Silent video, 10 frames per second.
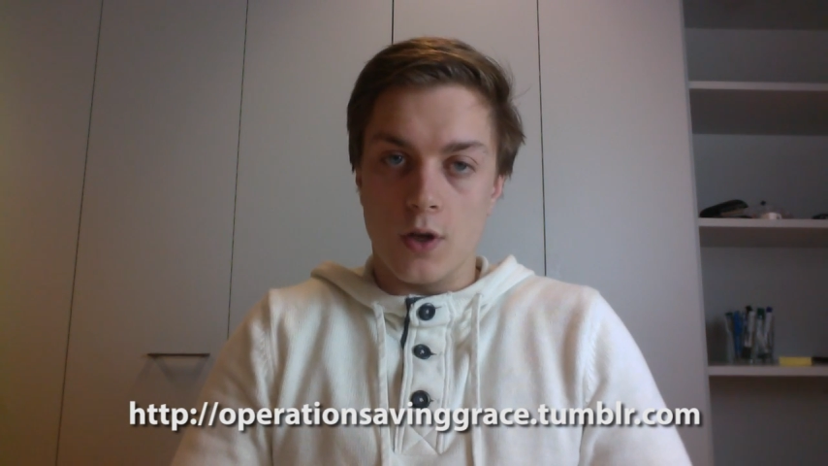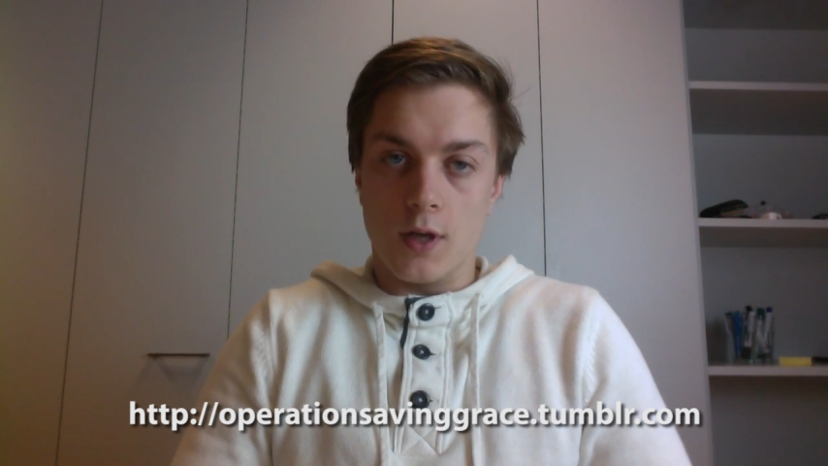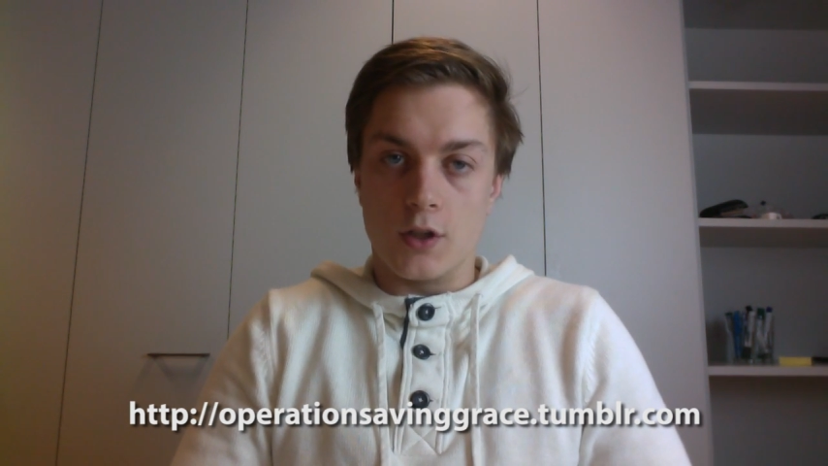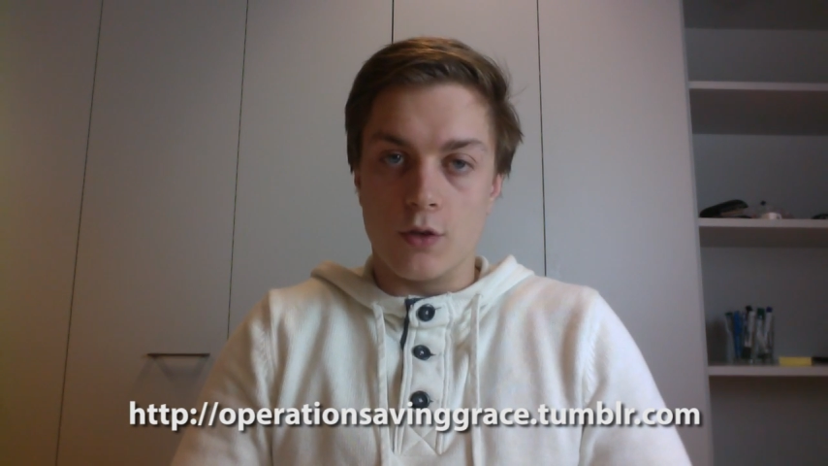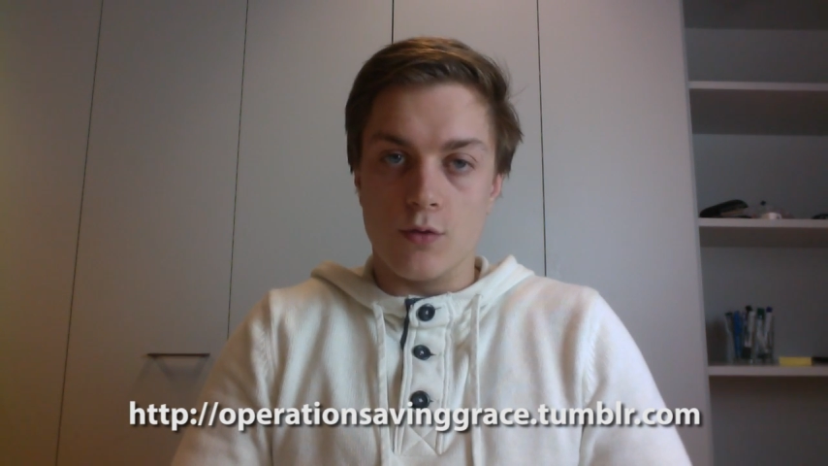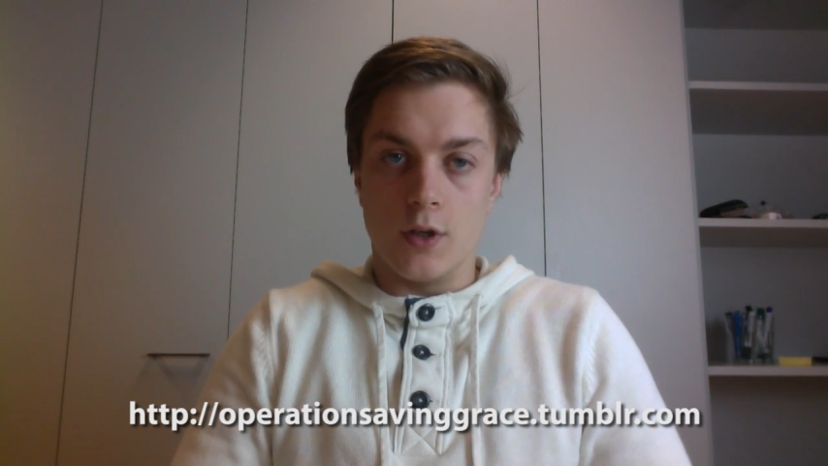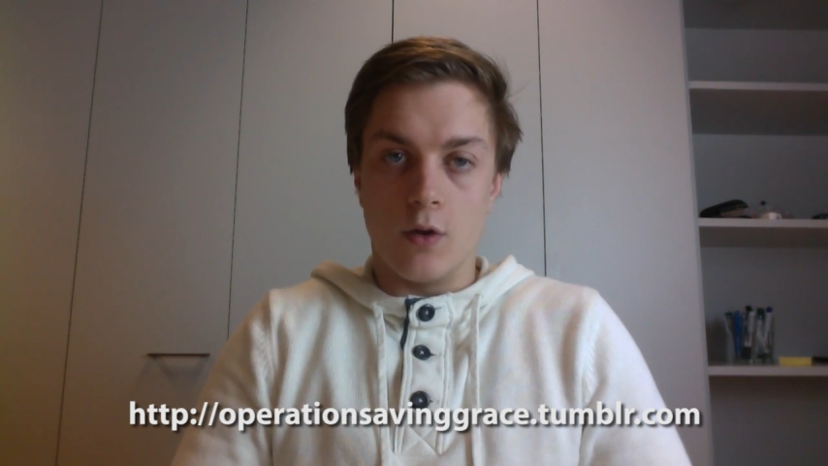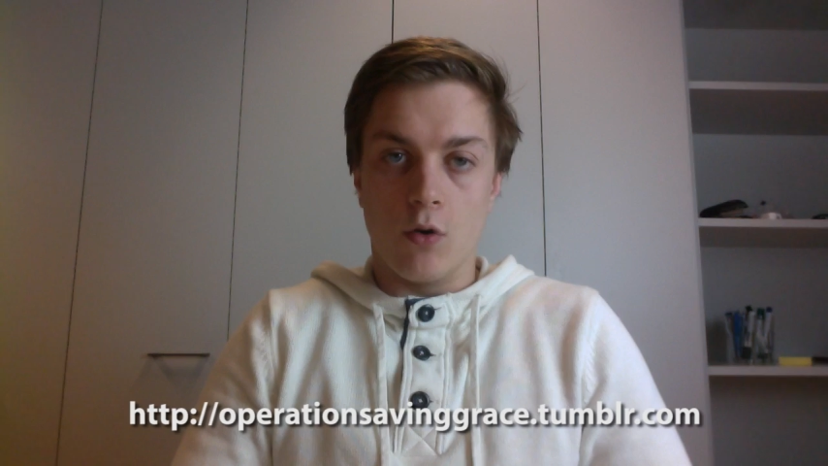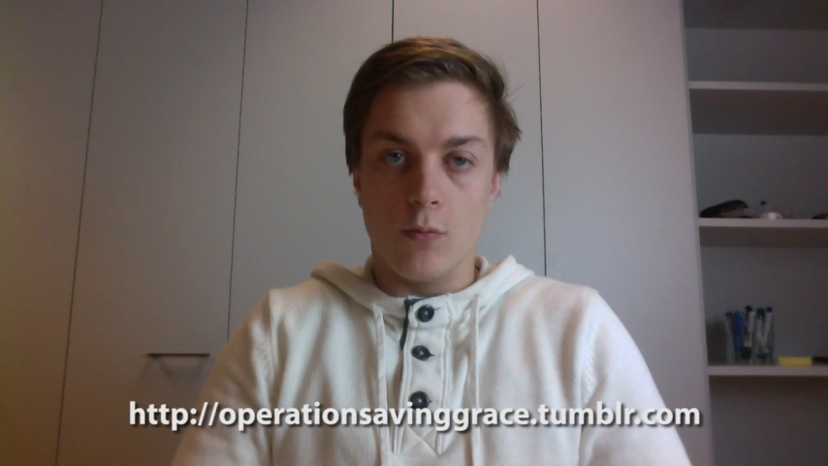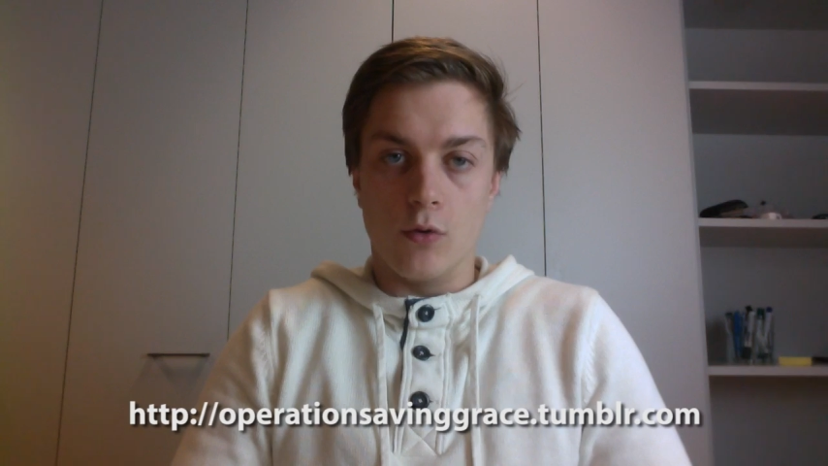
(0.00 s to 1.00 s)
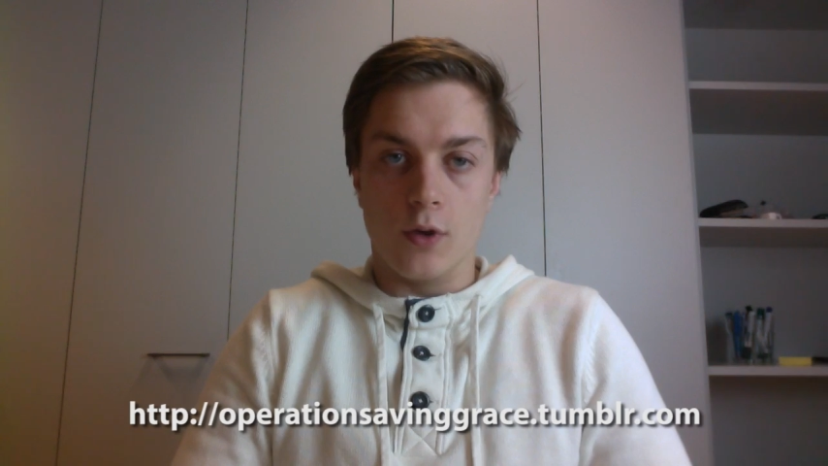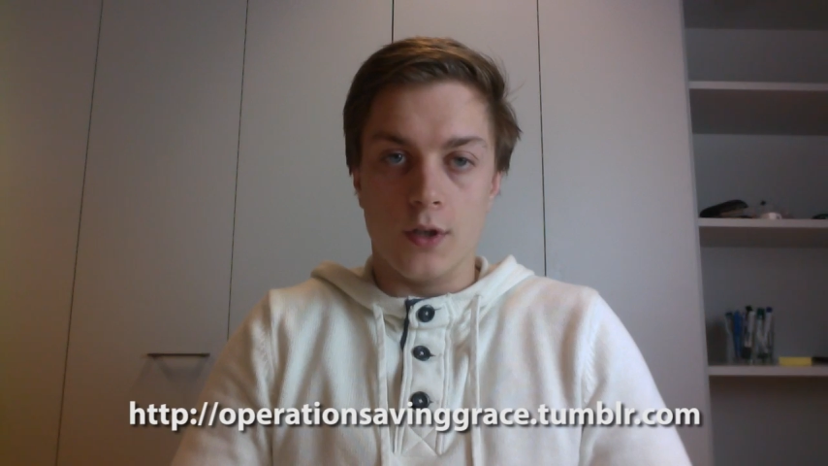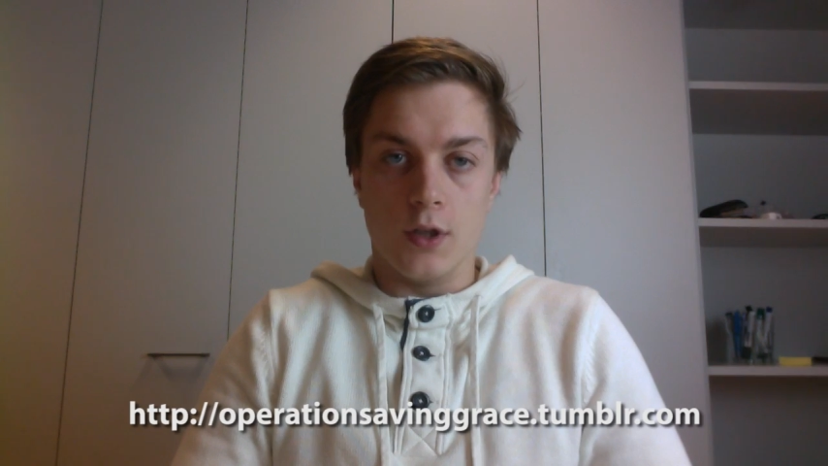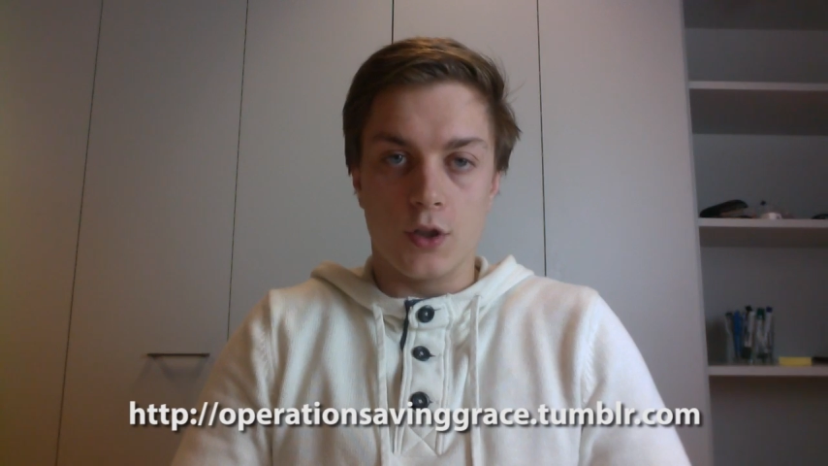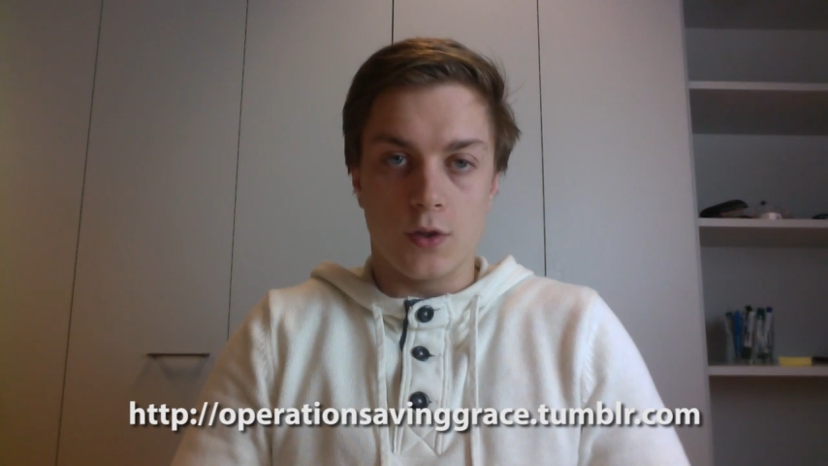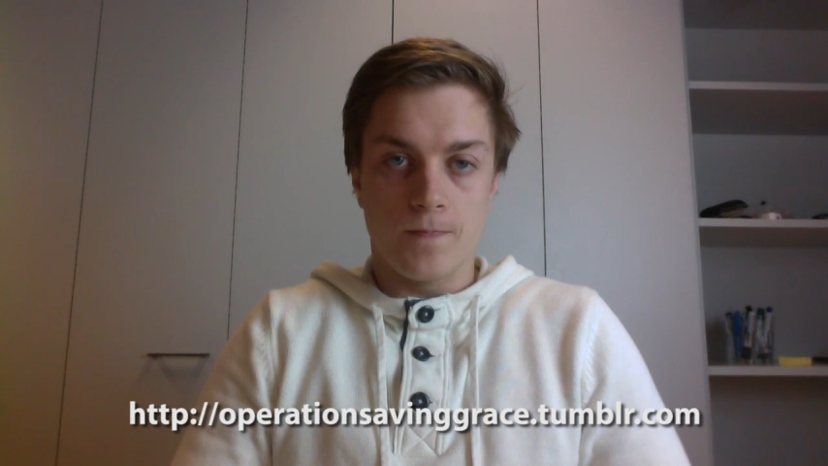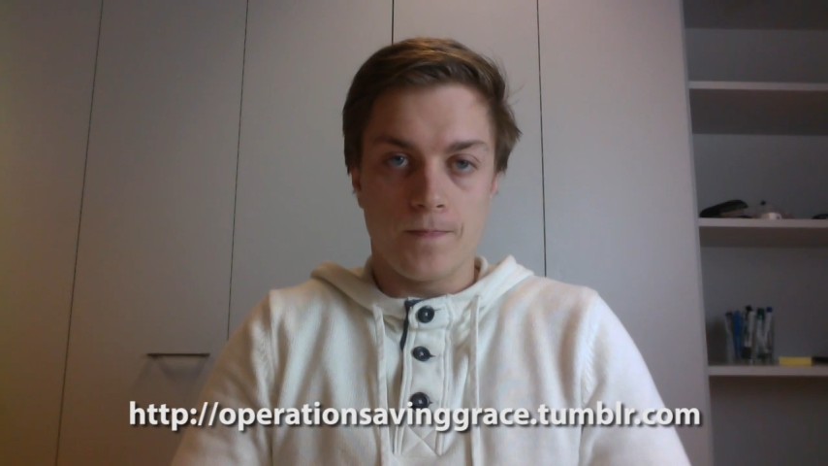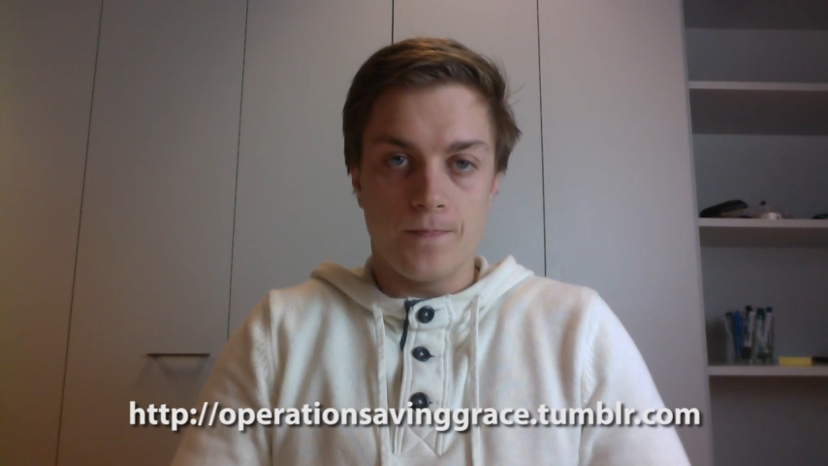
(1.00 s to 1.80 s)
that she was in horrible condition.